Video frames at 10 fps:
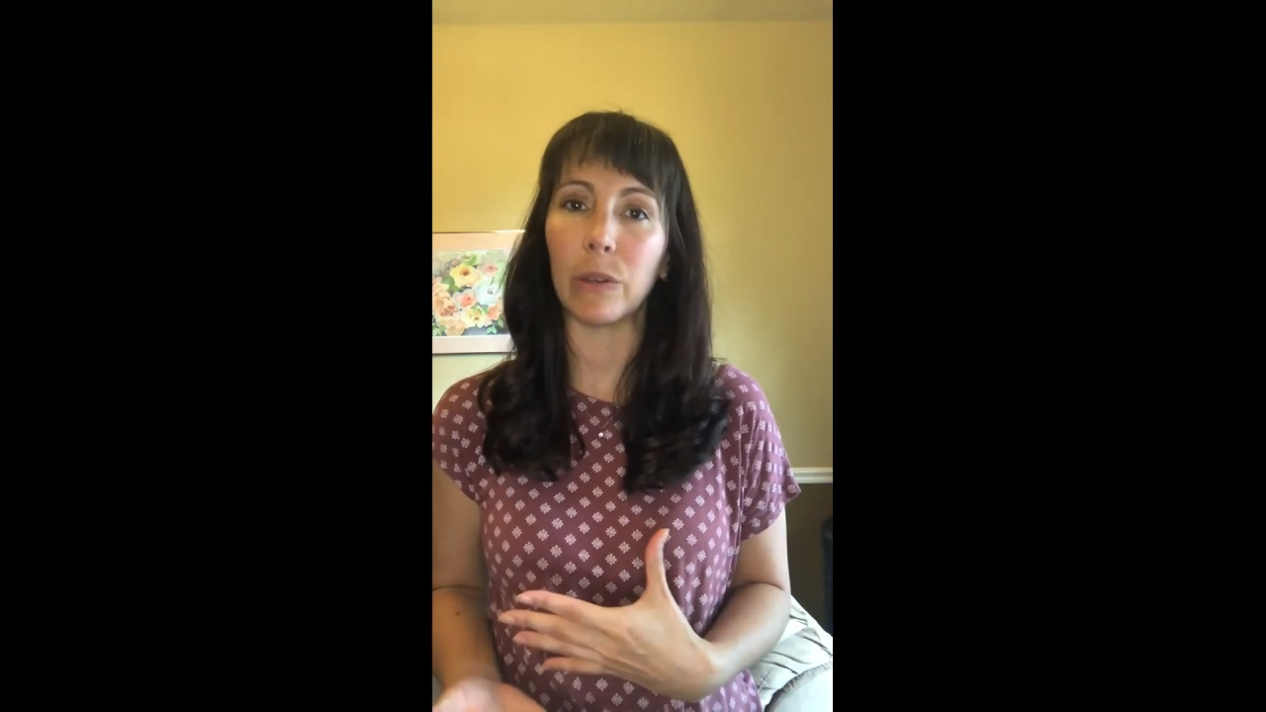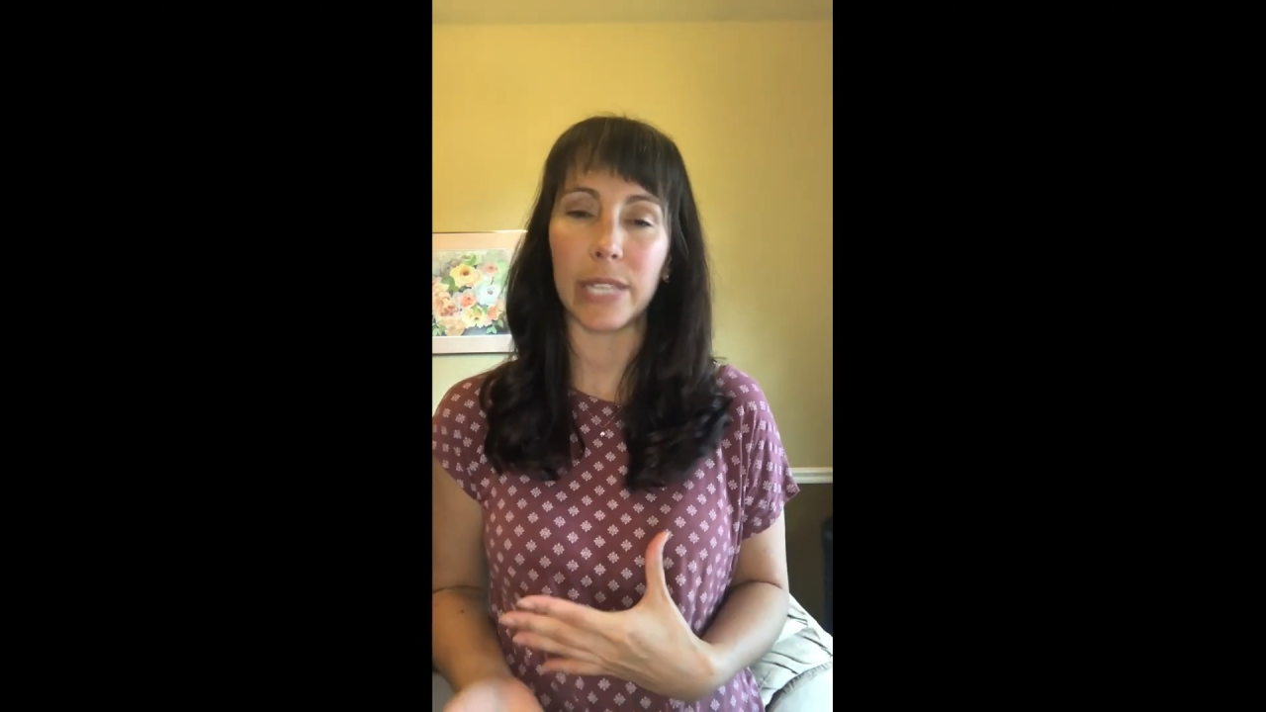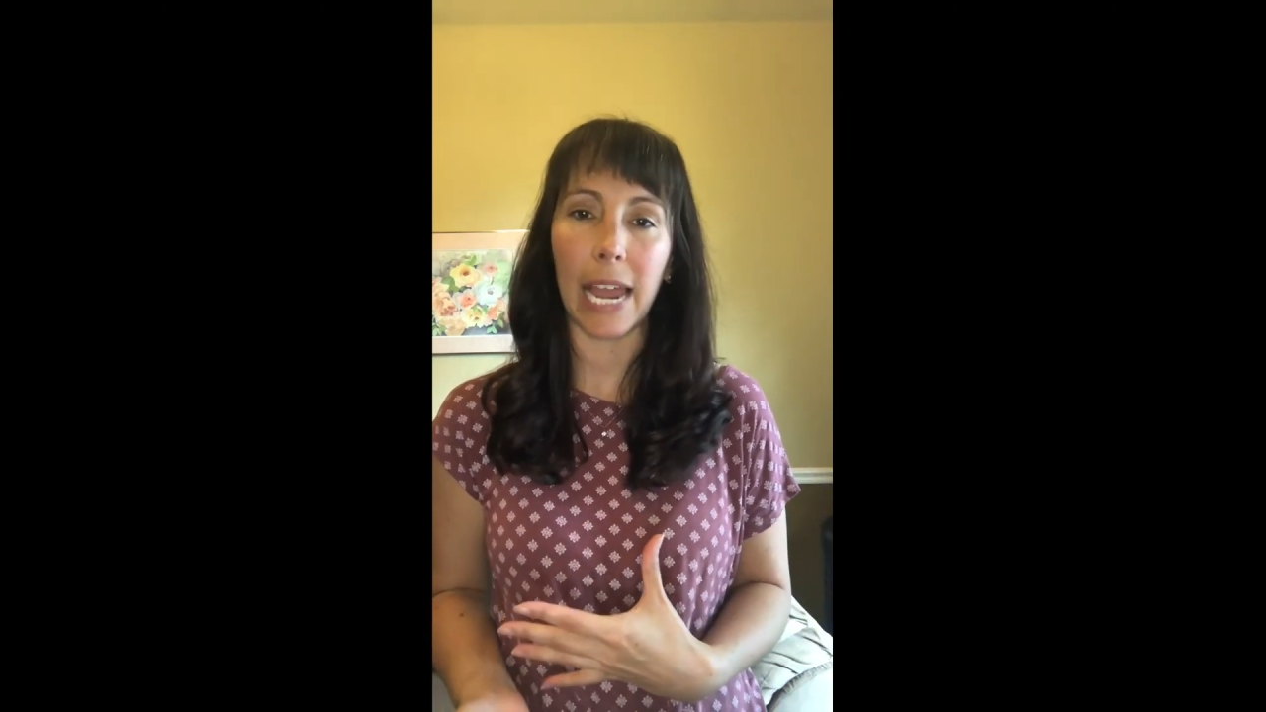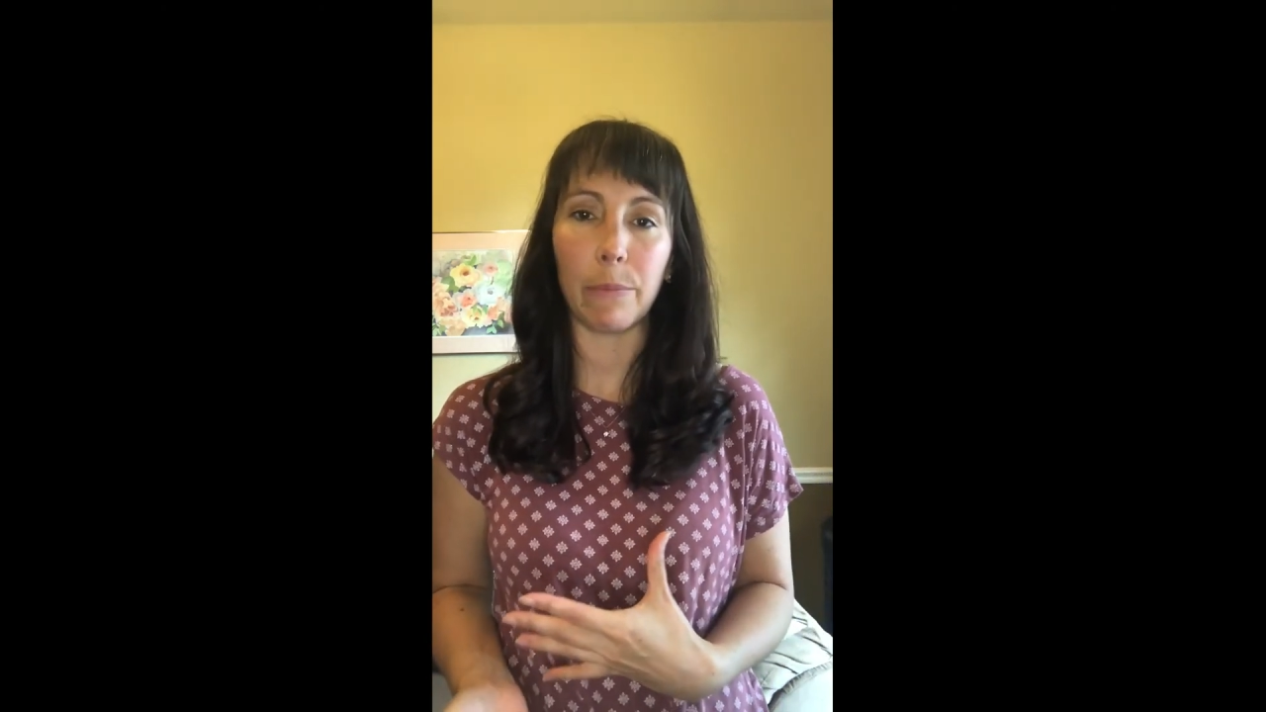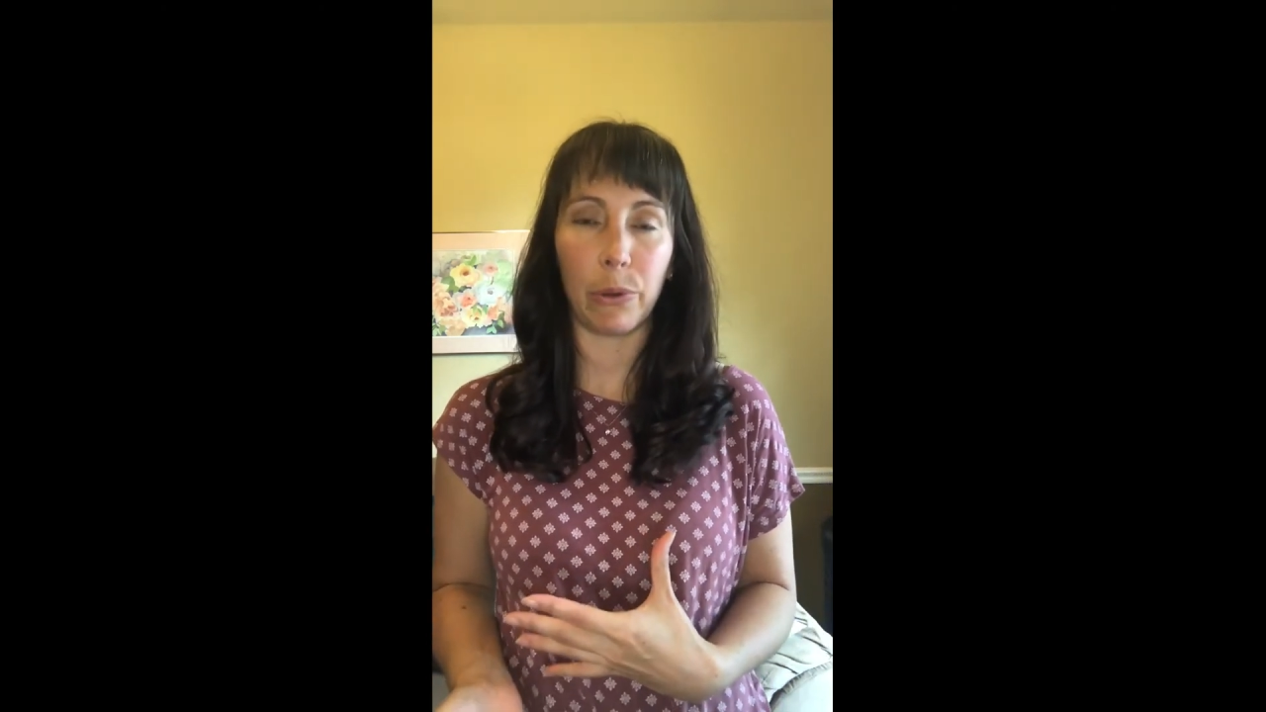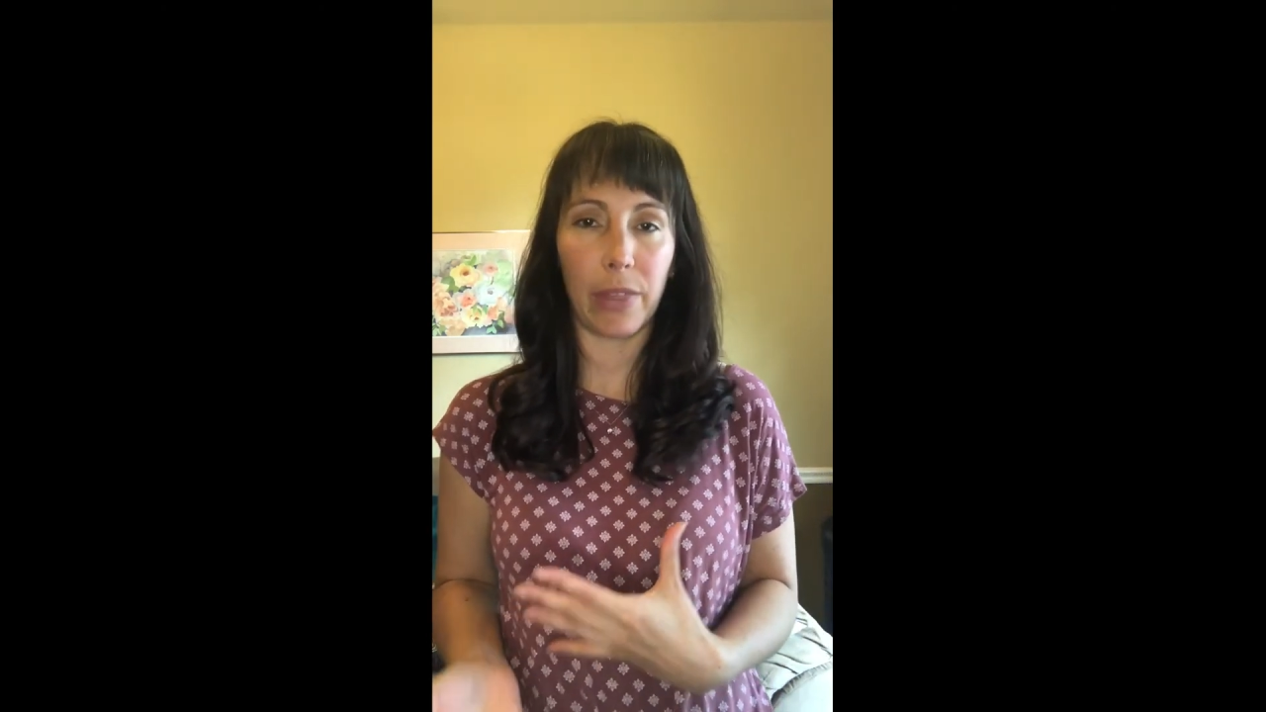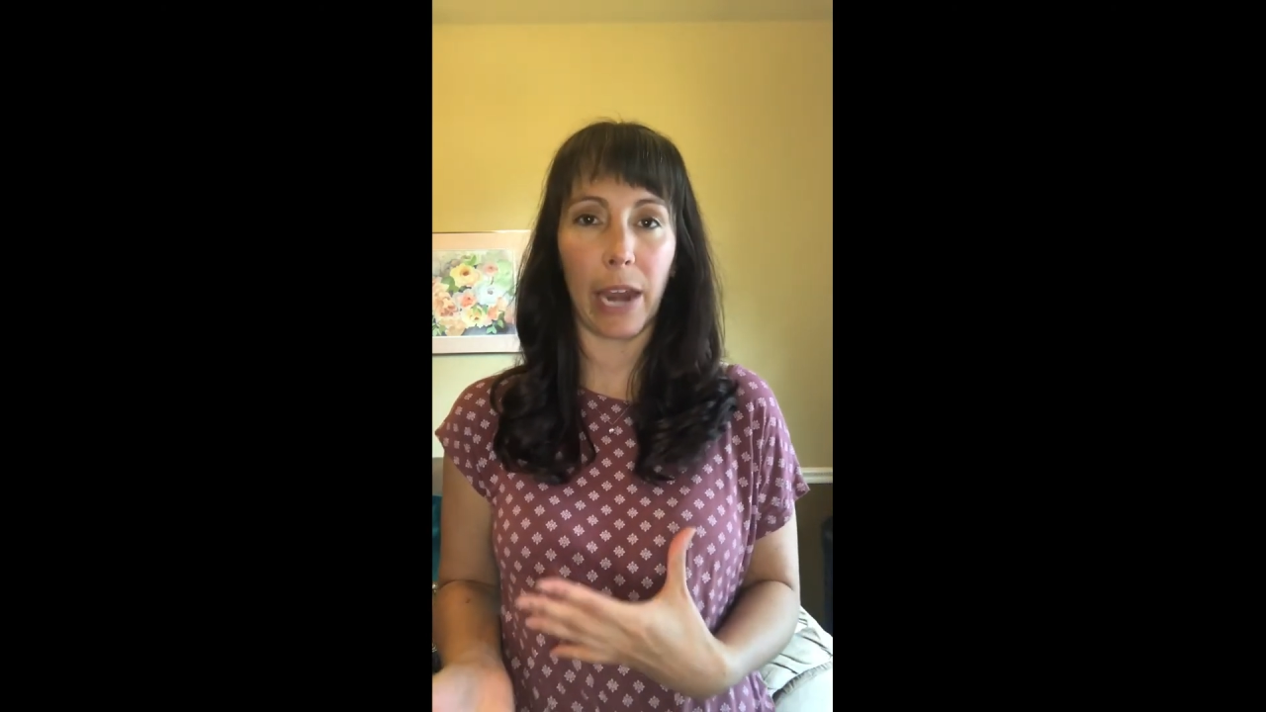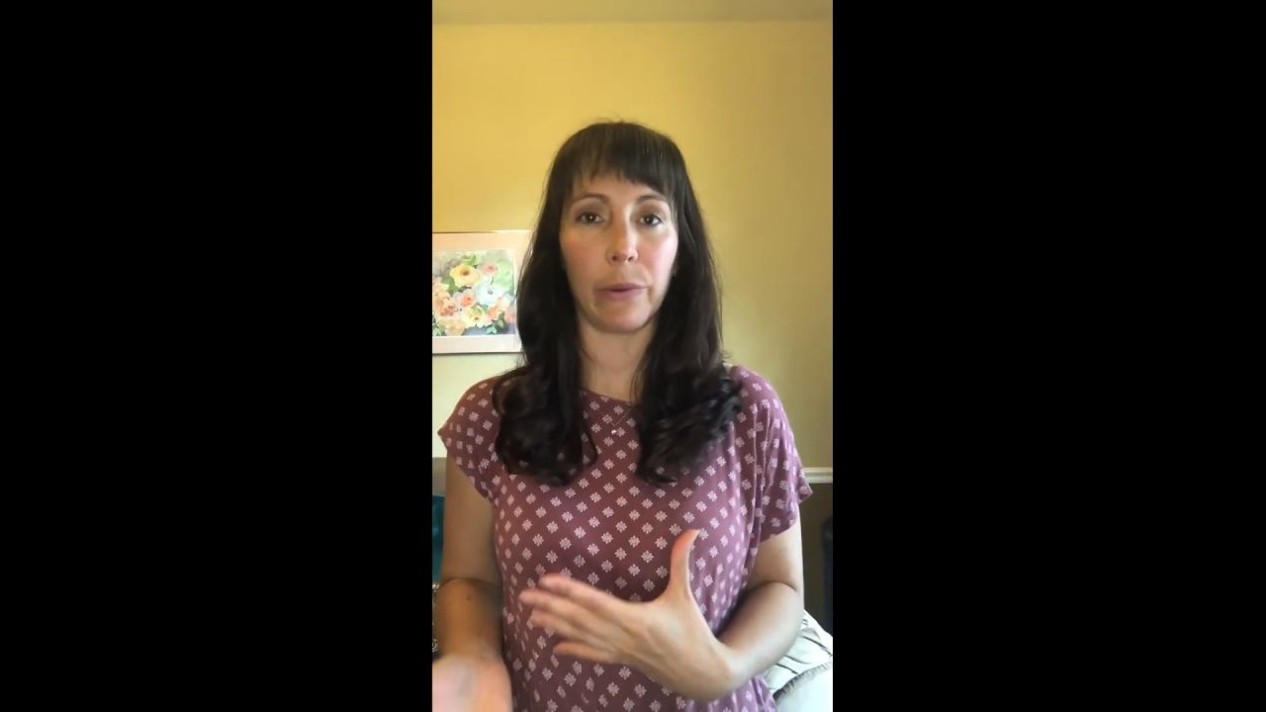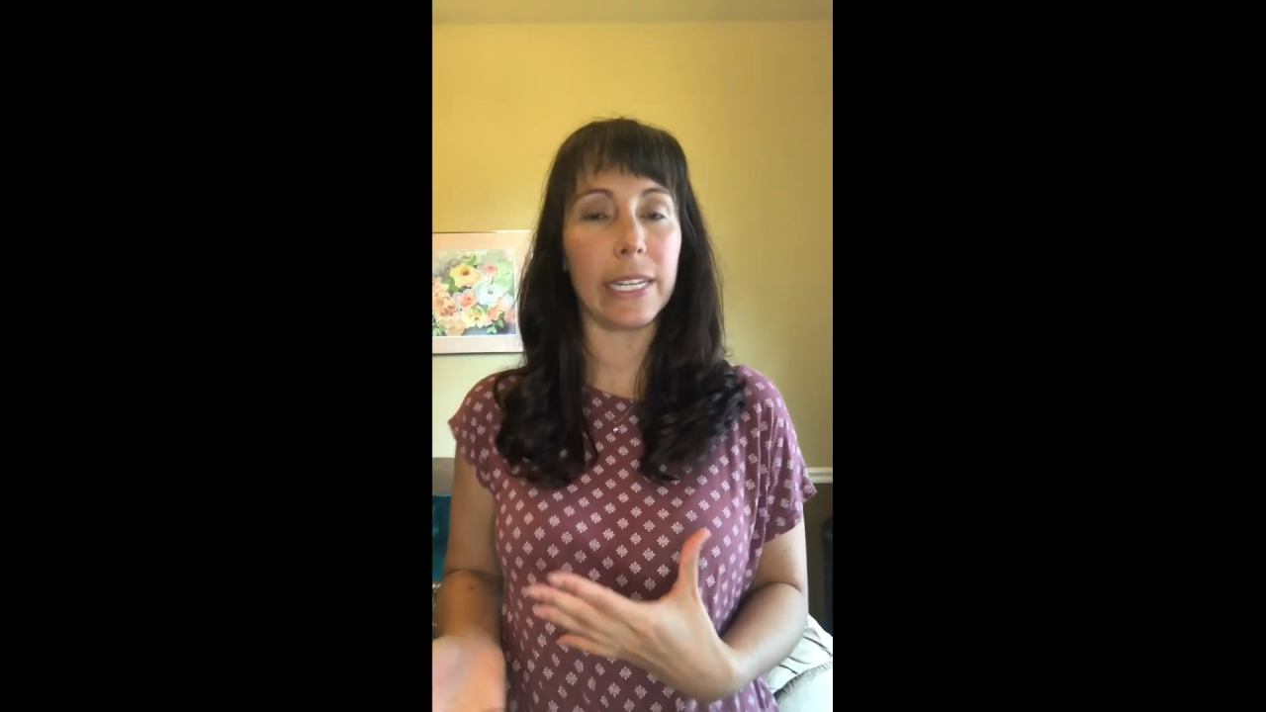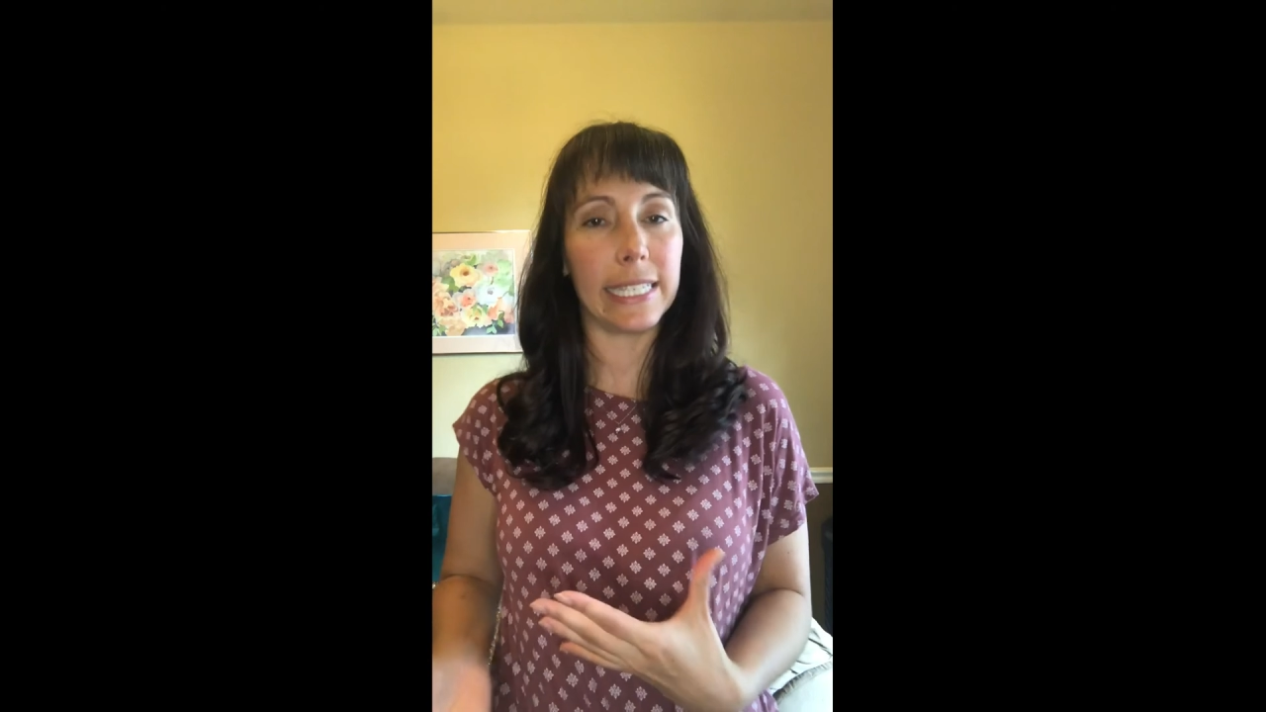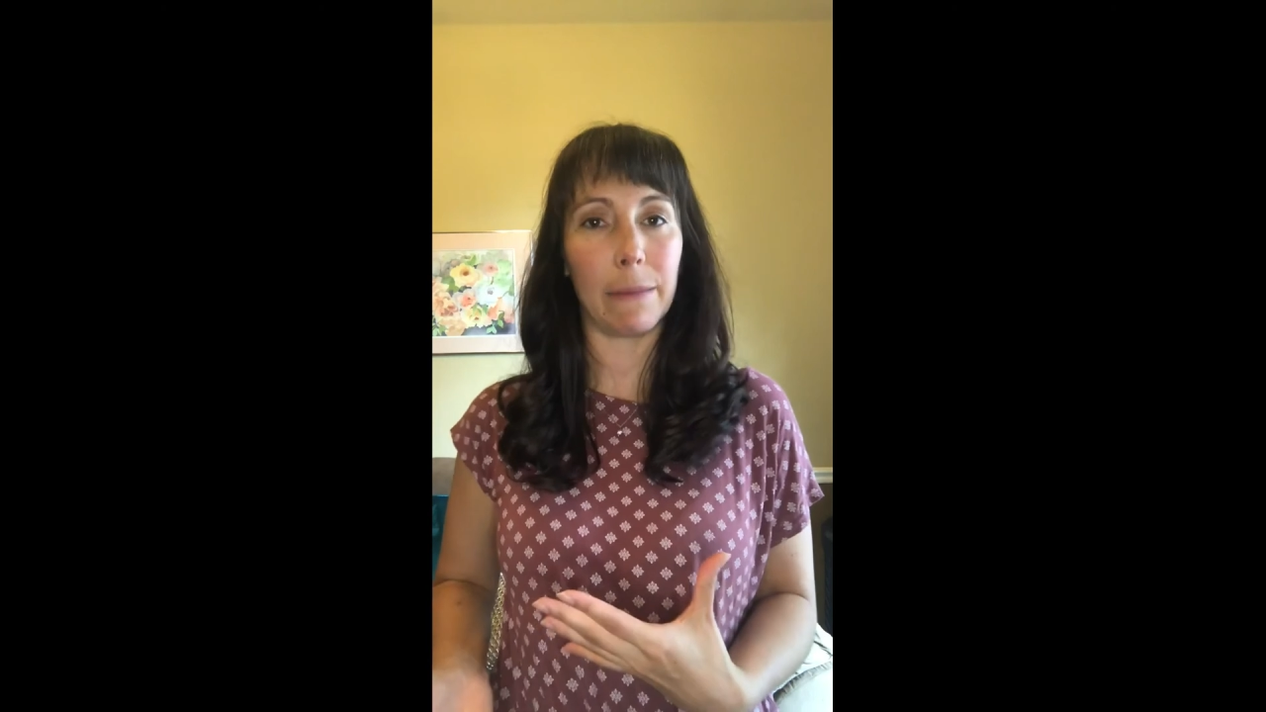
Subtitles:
those hypothyroid